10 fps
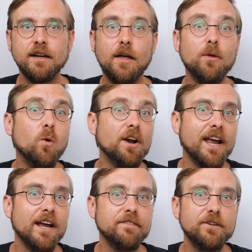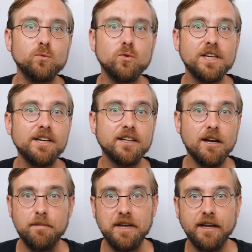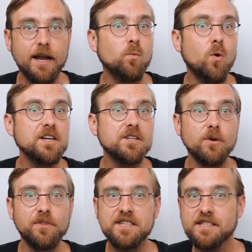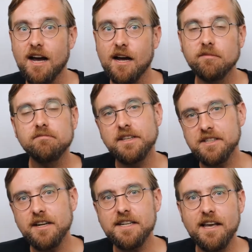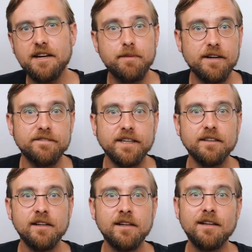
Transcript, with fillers: On the one hand, if you look into the company and want to own this stock, it's a nice added benefit.